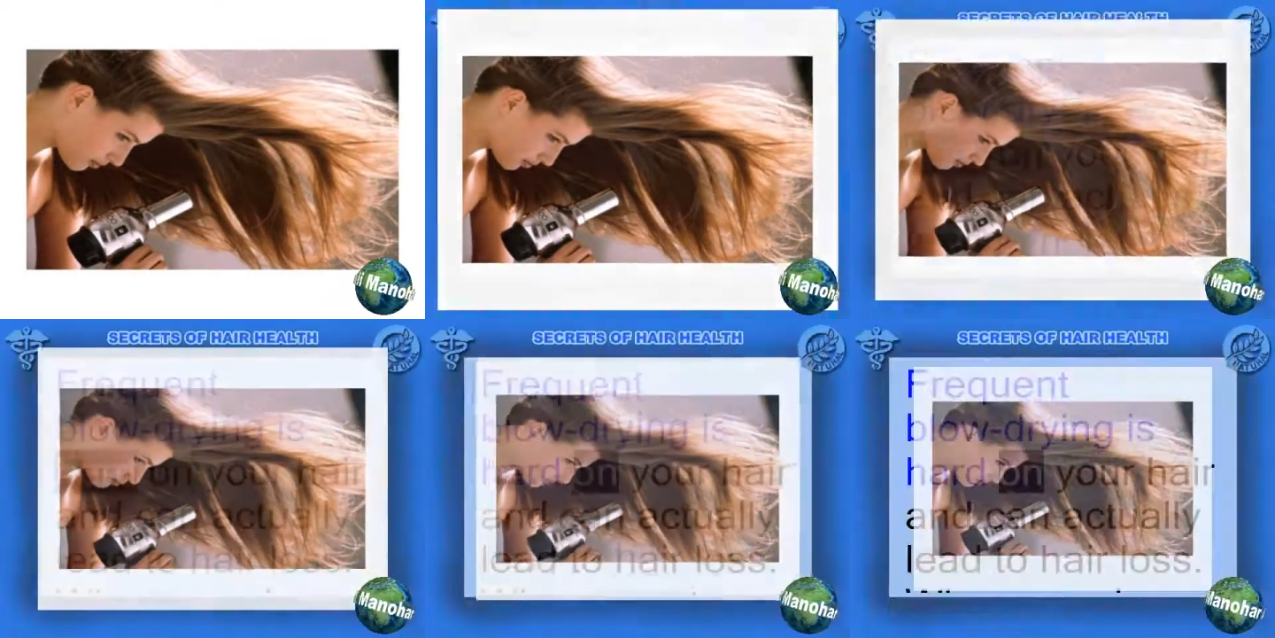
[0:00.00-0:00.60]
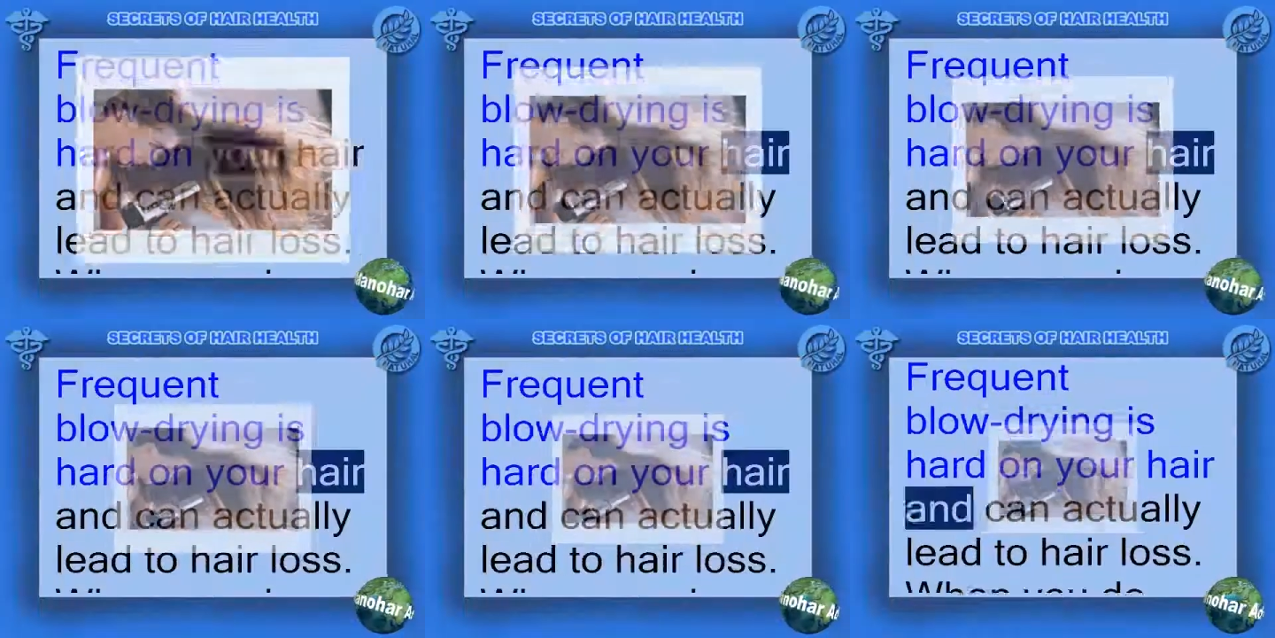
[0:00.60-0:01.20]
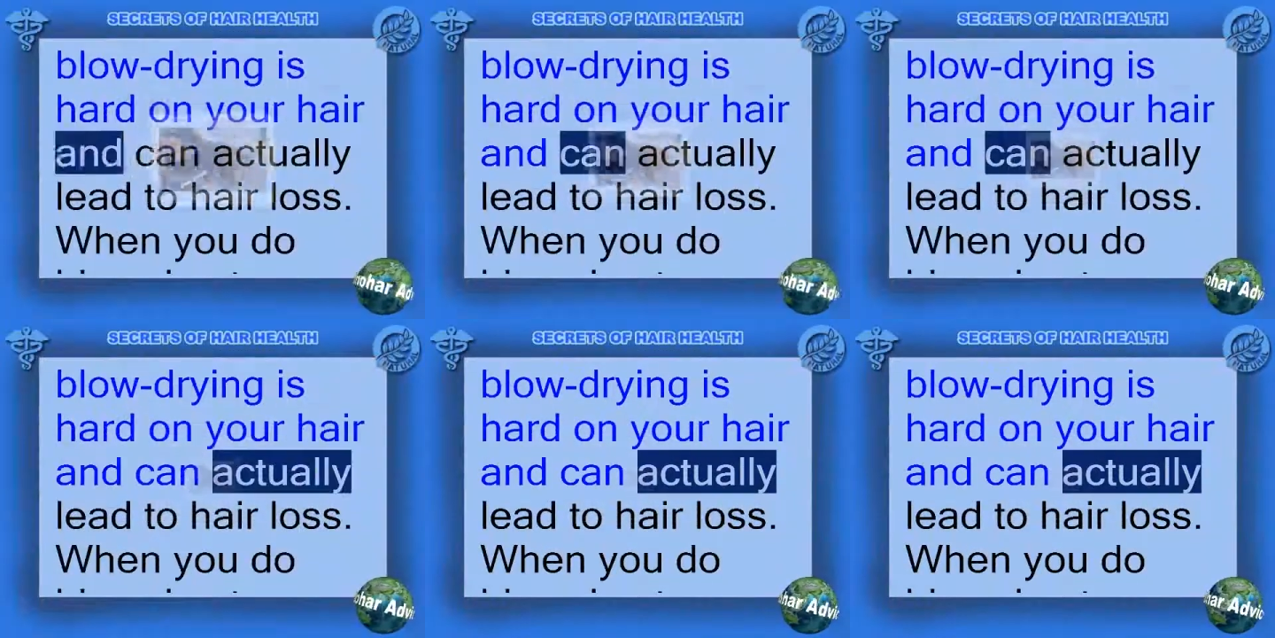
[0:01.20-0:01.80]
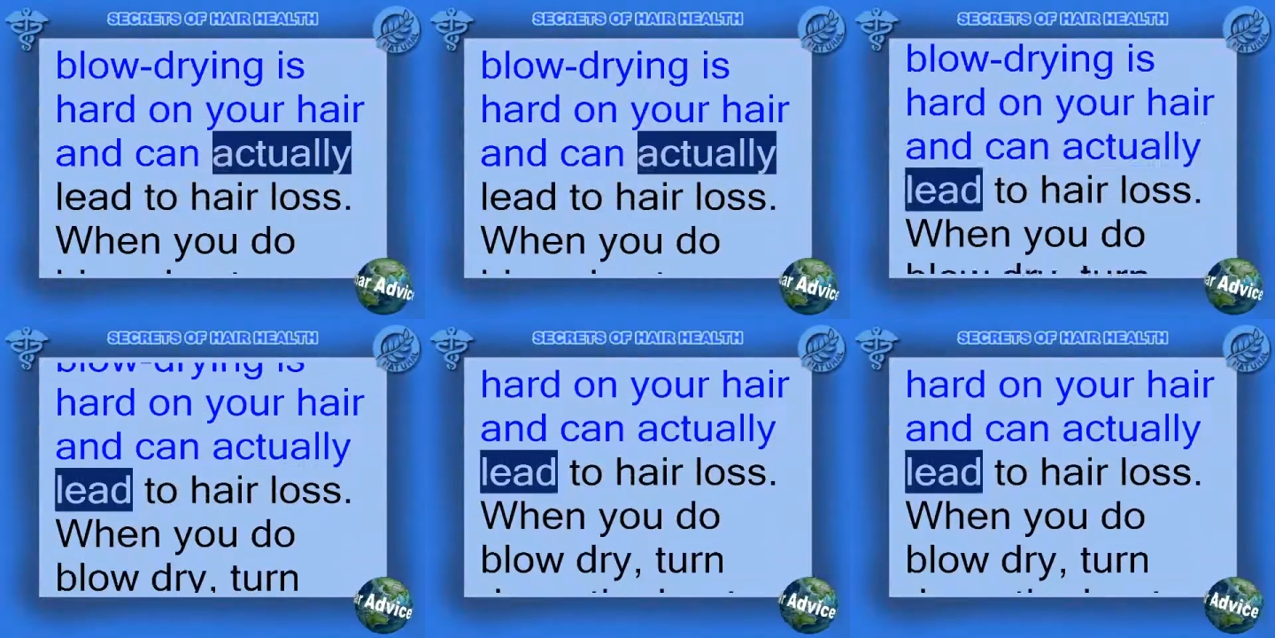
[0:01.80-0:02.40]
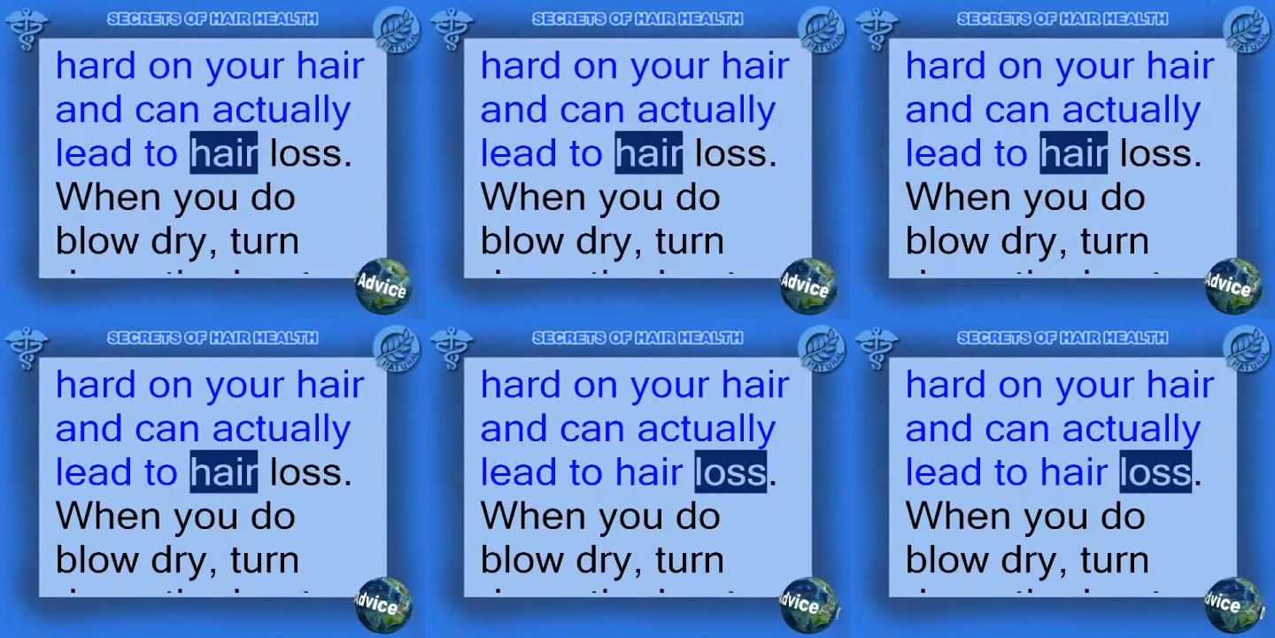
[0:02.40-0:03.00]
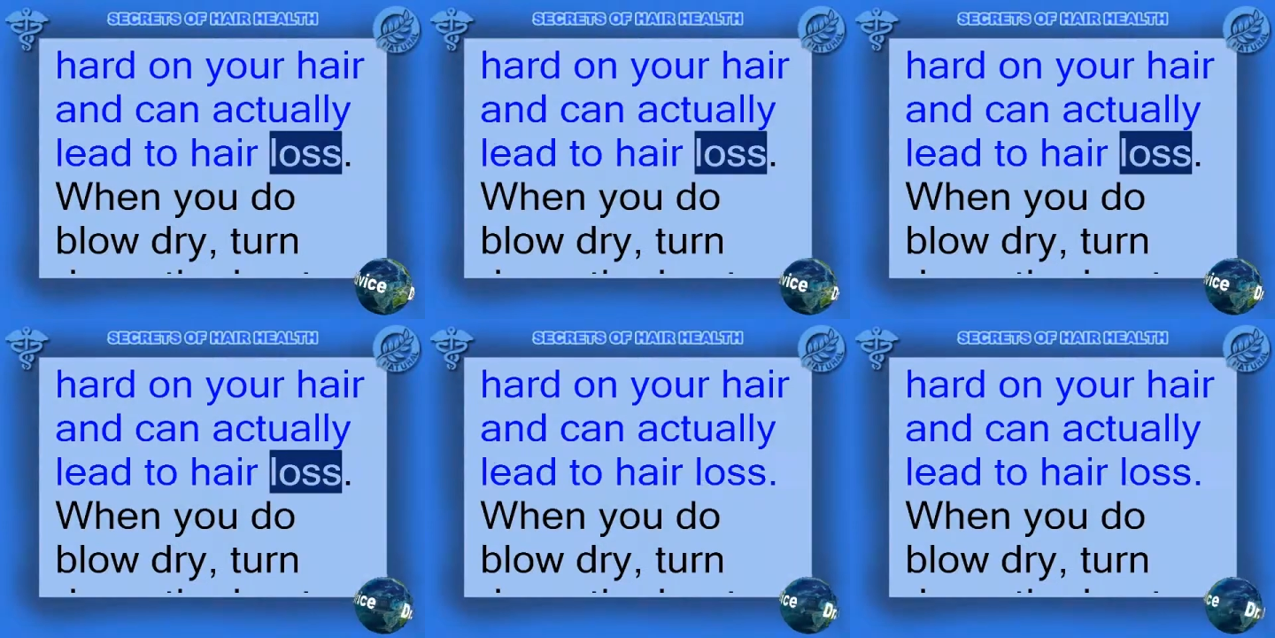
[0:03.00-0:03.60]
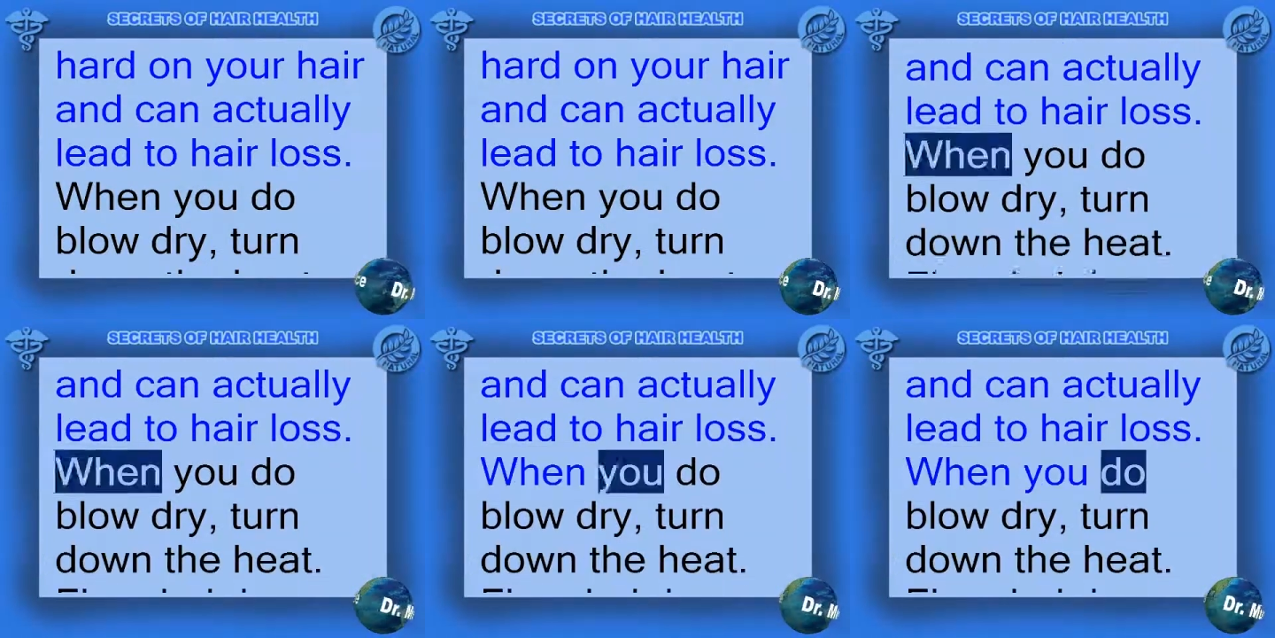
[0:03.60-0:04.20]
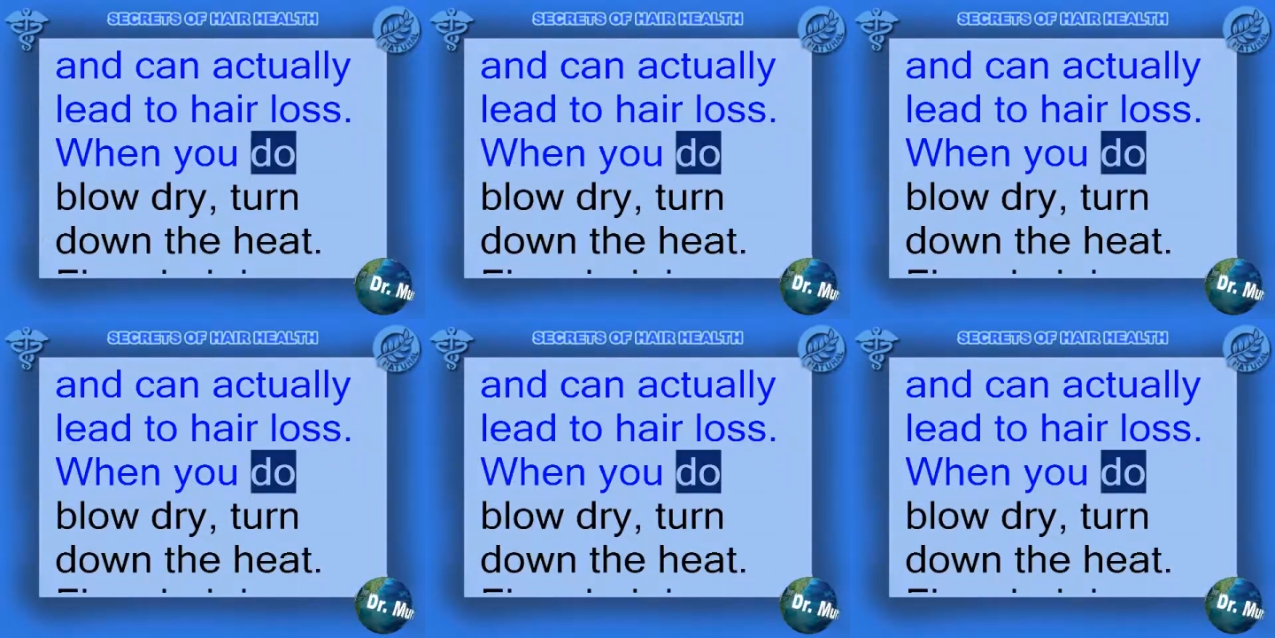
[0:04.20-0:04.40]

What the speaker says: (no speaker visible)